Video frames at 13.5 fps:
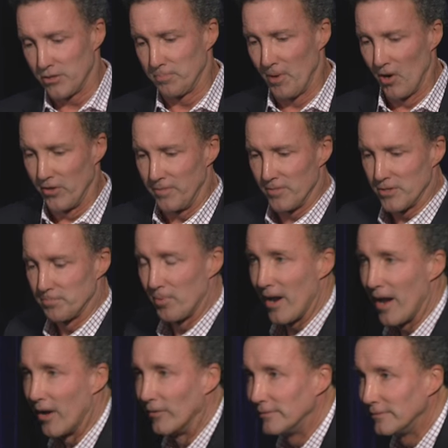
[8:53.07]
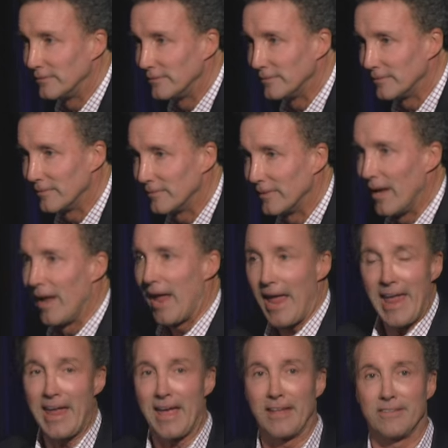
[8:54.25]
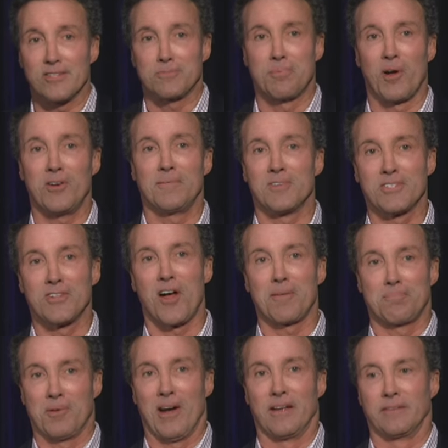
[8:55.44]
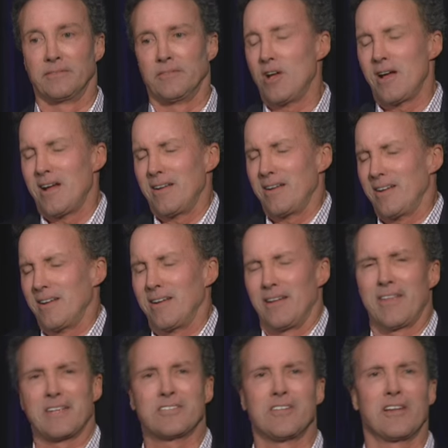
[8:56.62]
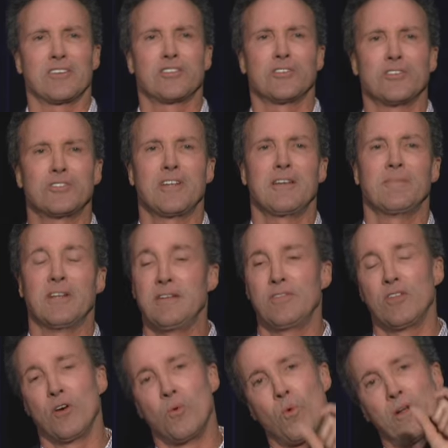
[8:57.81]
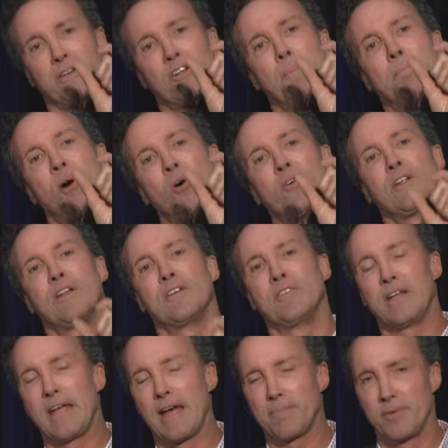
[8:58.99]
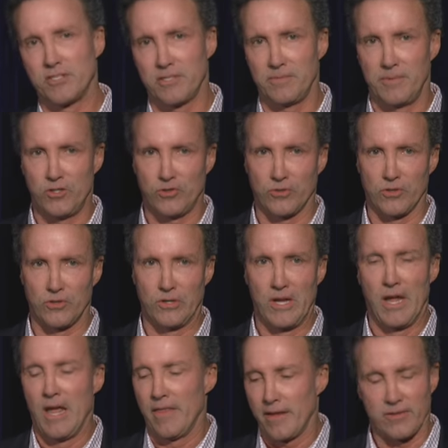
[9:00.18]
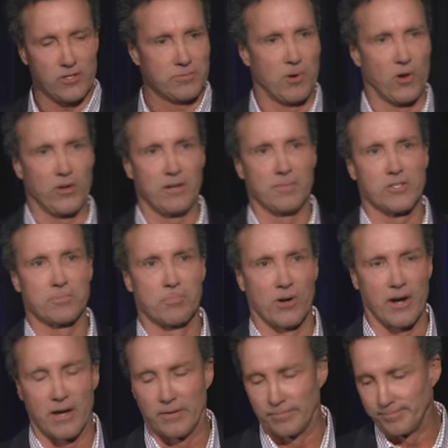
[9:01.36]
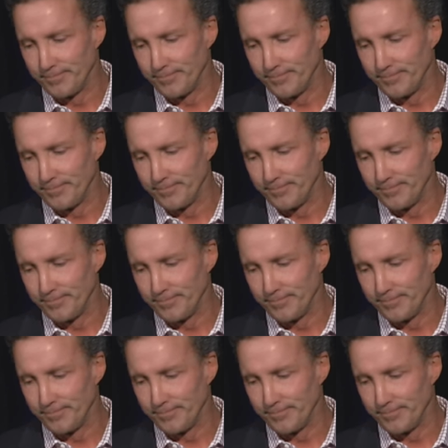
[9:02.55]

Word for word: podium is brown. And this podium is not brown. No, that's not a true statement, even though one component of it happens to be true, that this podium is brown.